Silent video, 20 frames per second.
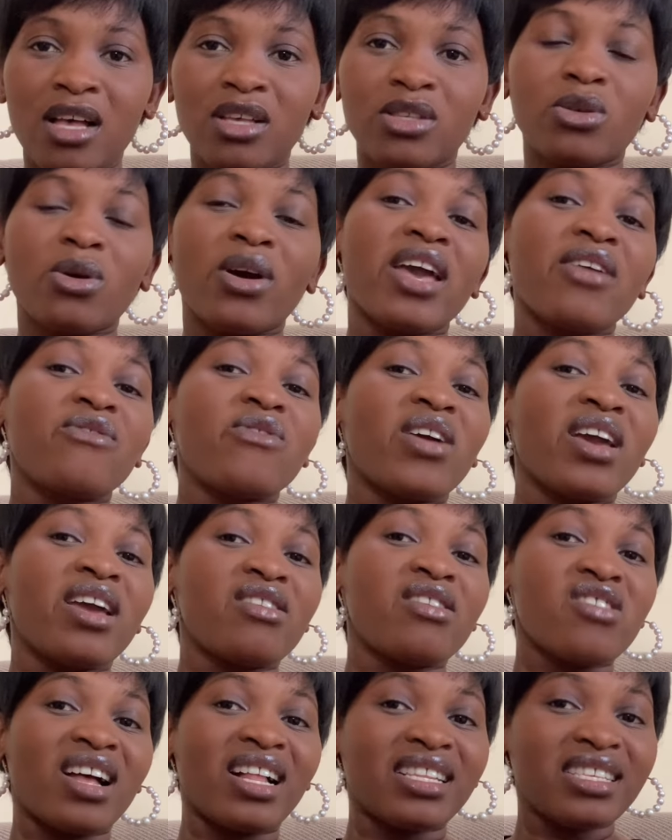So have
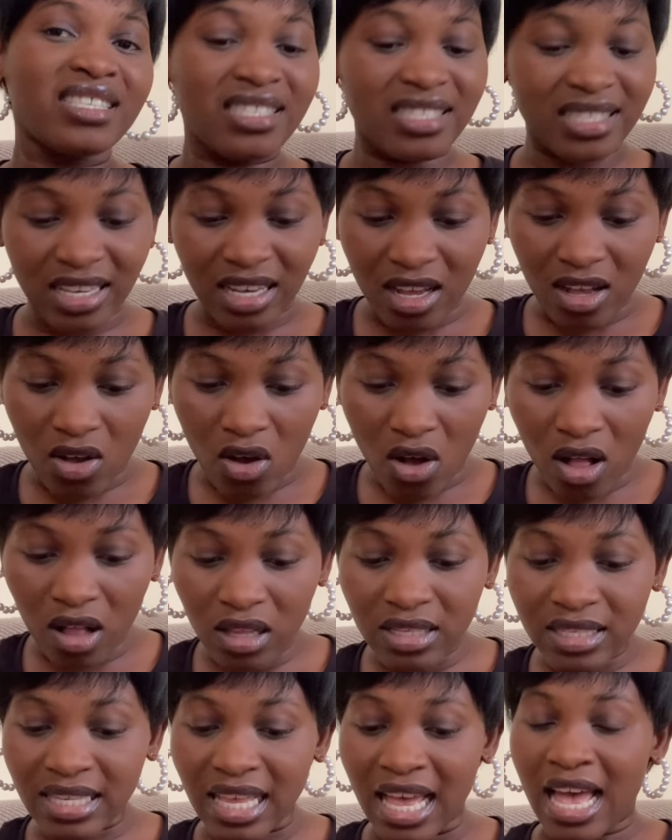a realistic
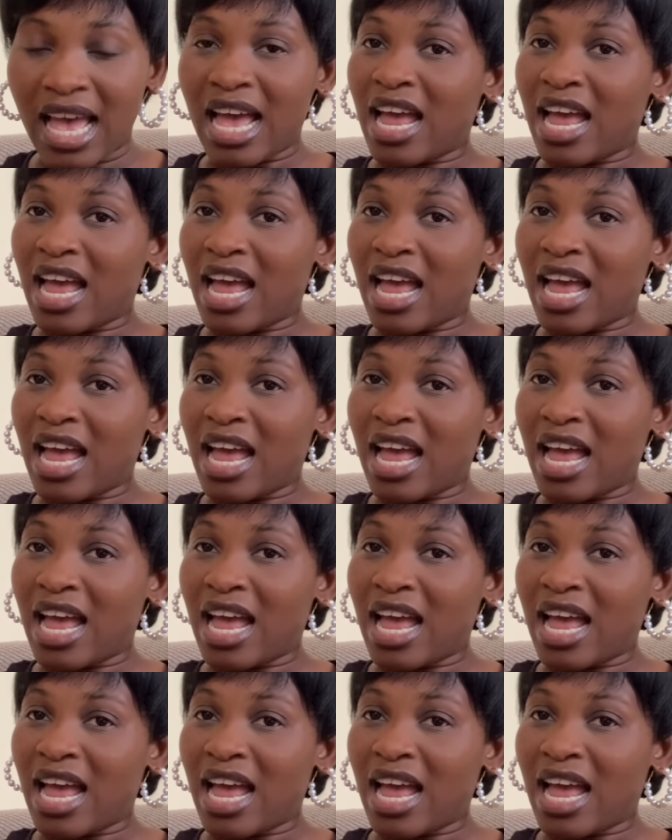goals.